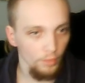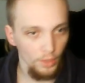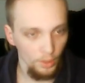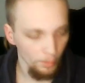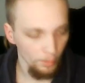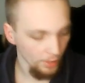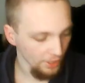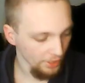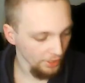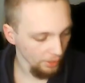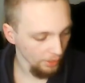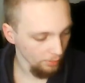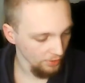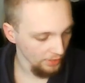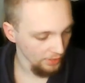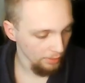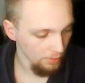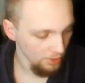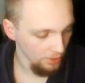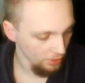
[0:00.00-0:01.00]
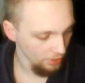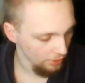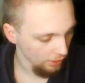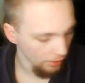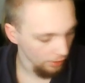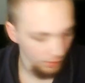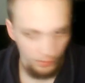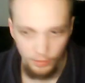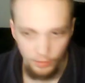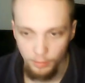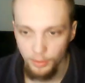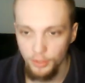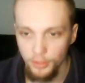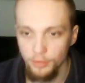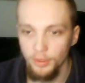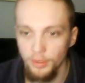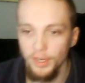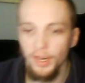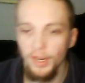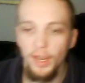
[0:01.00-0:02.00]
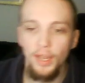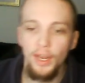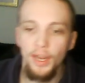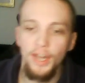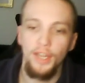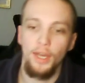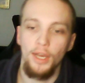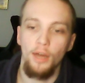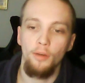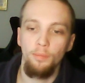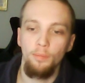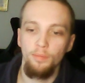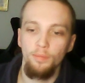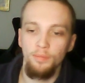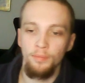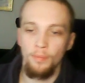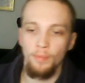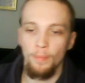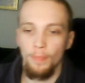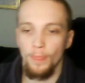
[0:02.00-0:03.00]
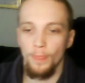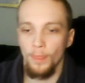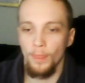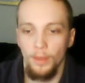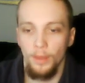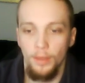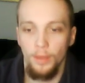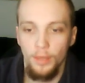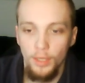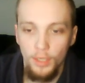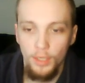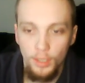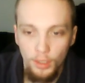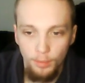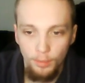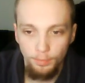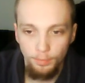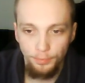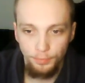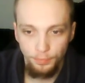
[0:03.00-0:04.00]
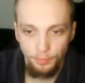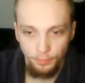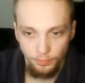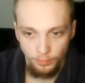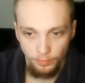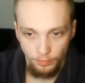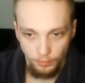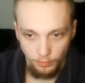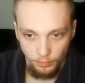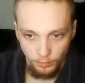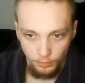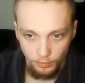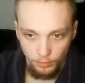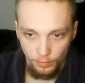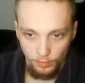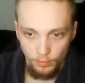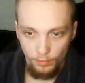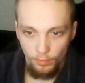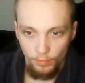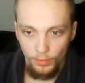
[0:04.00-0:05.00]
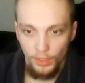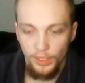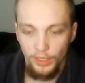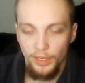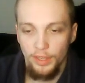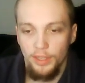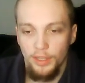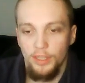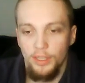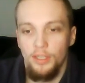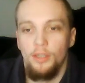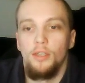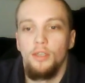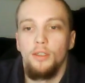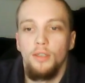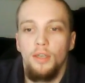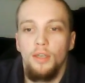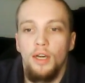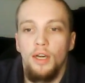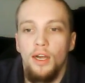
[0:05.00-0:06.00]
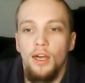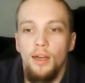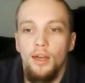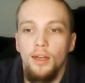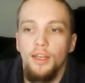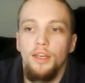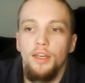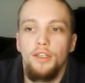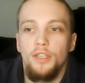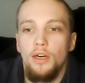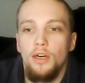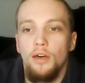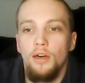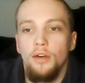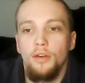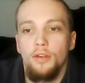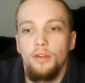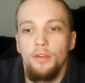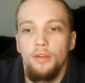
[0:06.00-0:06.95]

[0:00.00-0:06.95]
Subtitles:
My name's Ebony Darkness to make sure. Anyhow, yeah, there are high dark